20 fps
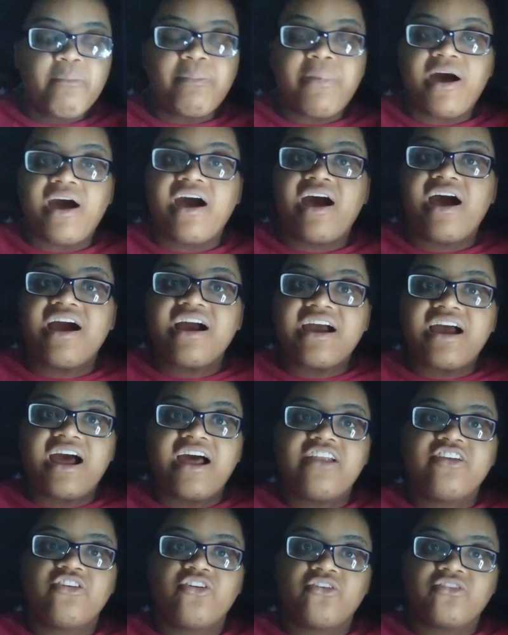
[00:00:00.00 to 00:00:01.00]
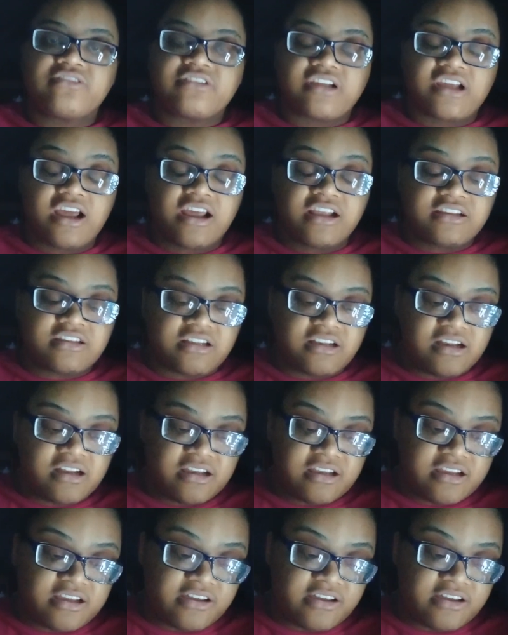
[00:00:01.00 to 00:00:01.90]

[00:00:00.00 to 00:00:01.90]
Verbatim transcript: But I got noise canceling